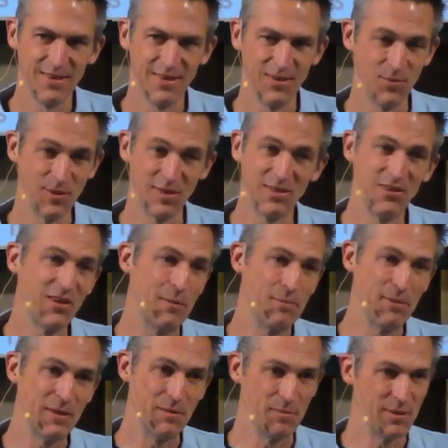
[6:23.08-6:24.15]
We're going to jump
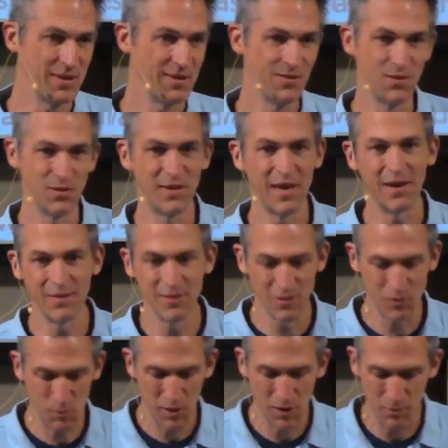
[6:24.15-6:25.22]
in because you encounter these
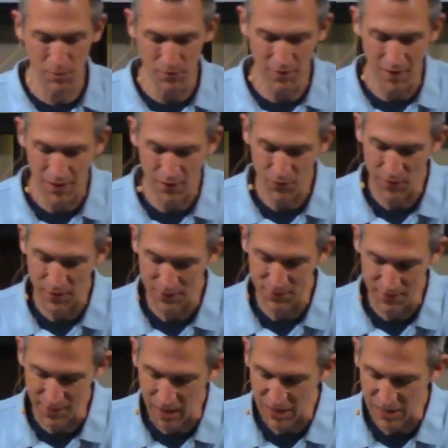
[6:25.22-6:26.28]
parables all throughout the
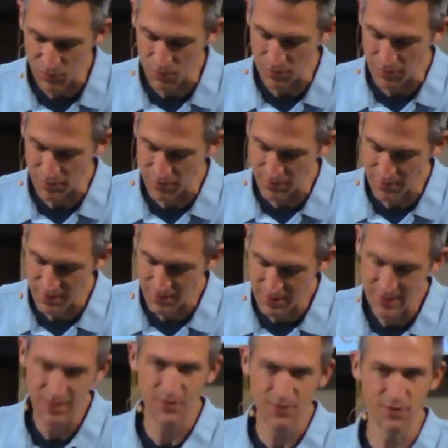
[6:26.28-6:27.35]
Gospels.
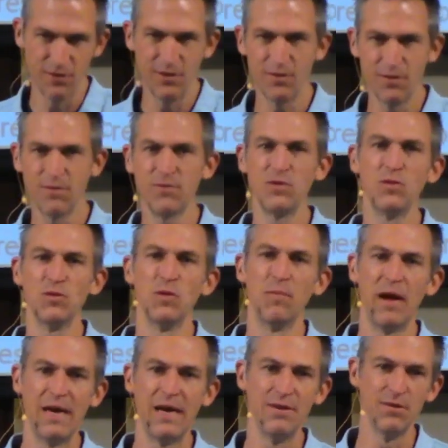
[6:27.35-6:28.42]
So here's a few
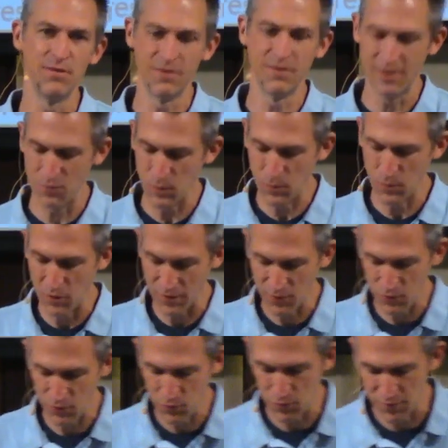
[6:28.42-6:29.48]
reminders, and as we work
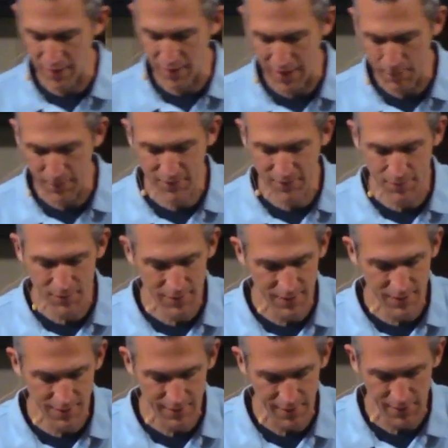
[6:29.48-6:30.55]
through, we'll talk about some of the
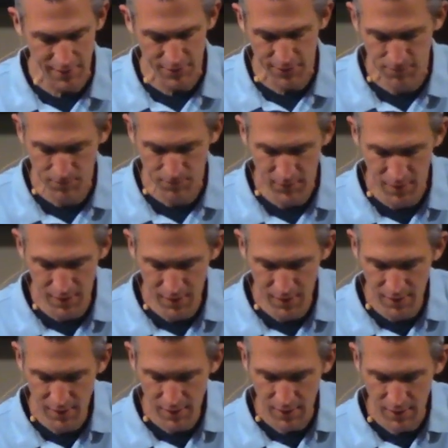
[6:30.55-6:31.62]
details.
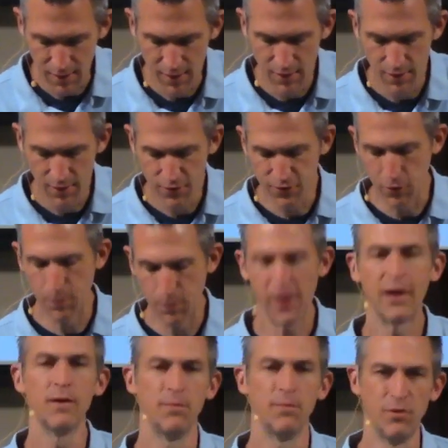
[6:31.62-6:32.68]
So
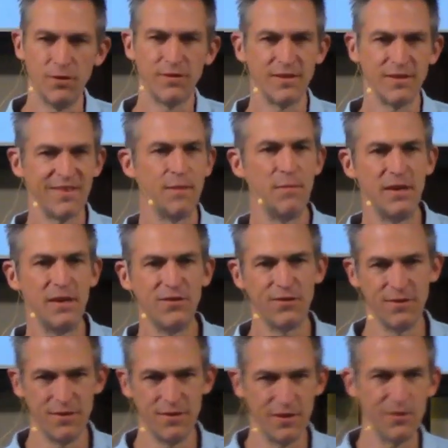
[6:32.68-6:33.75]
parables, as I
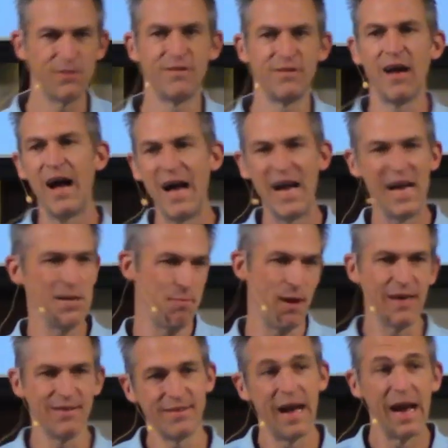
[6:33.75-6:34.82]
mentioned, they're
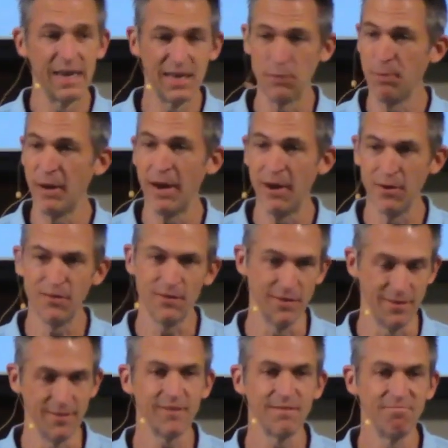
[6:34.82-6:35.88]
side-by-side
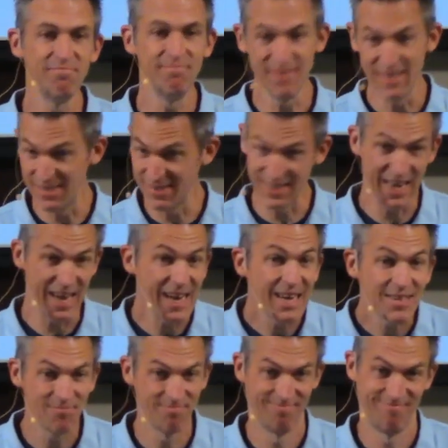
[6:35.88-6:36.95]
comparisons. Is it cake?
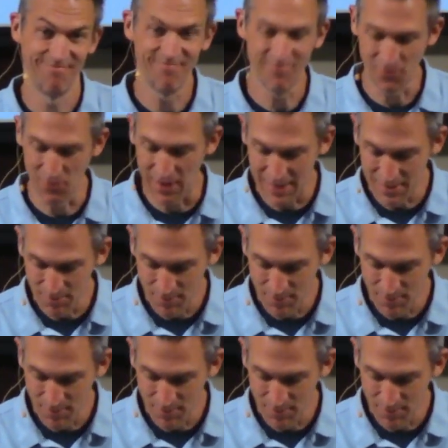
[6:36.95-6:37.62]
Right?